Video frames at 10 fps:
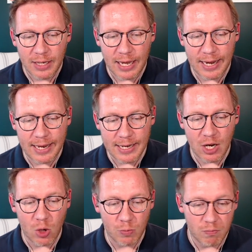And, you
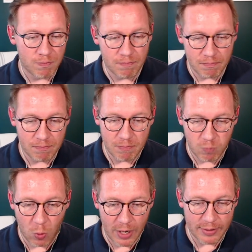know,
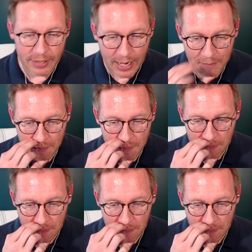one of the top